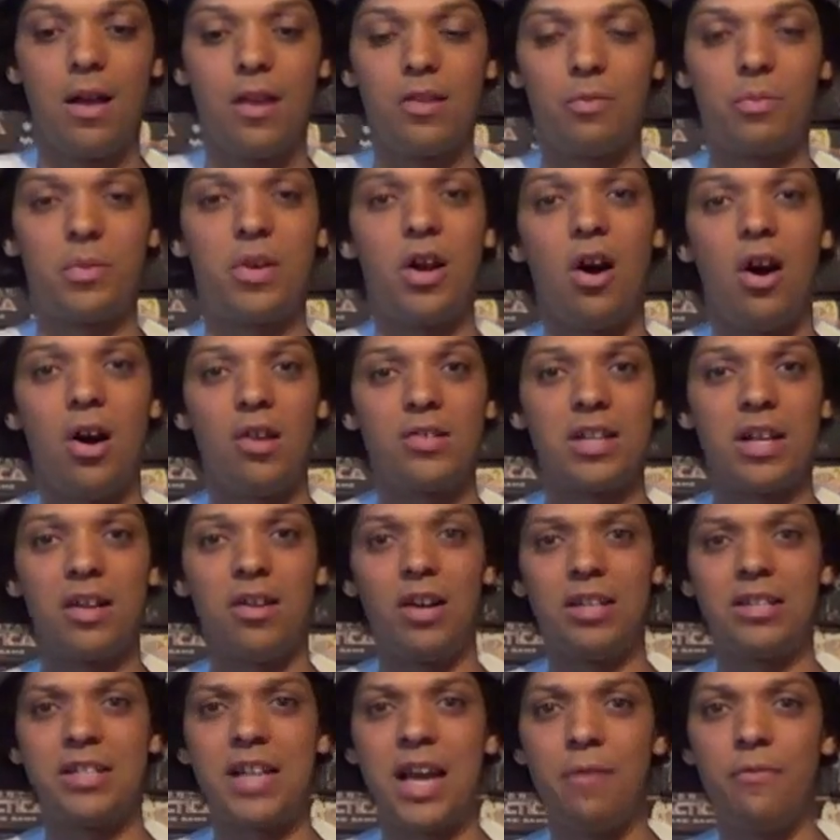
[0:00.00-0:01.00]
some cards at
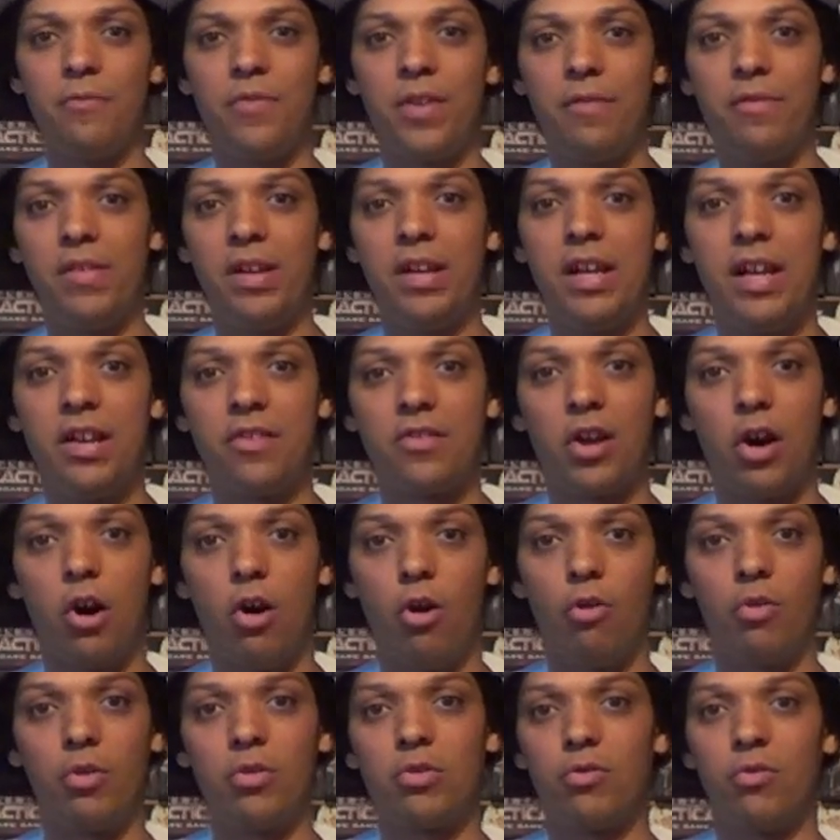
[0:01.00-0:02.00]
like 10, 15 years
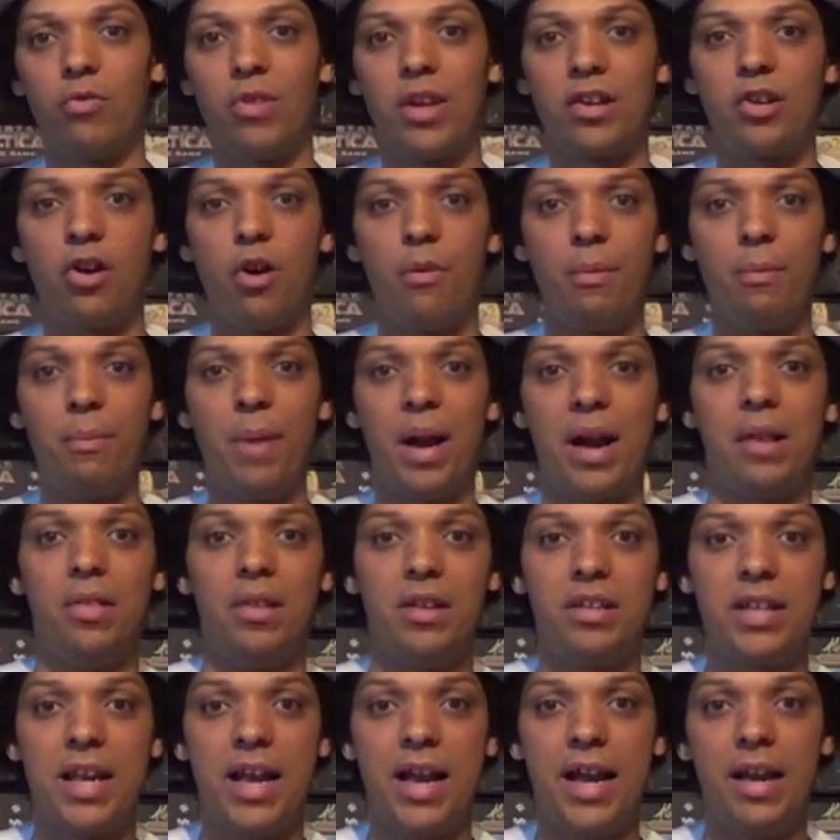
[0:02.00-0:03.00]
old, sort of like common back in
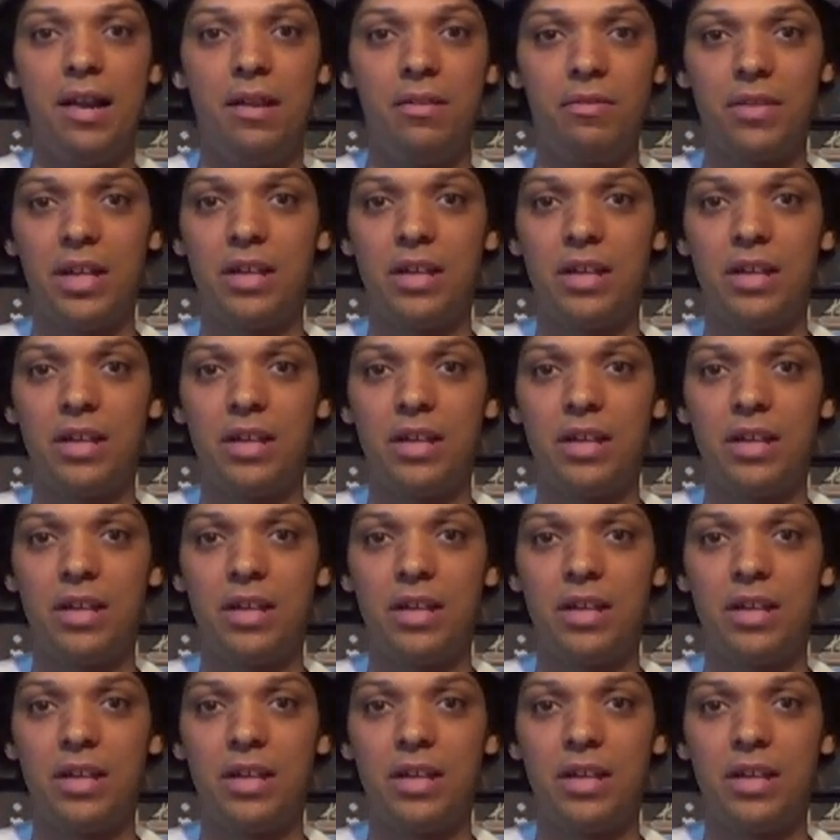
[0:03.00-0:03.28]
the day.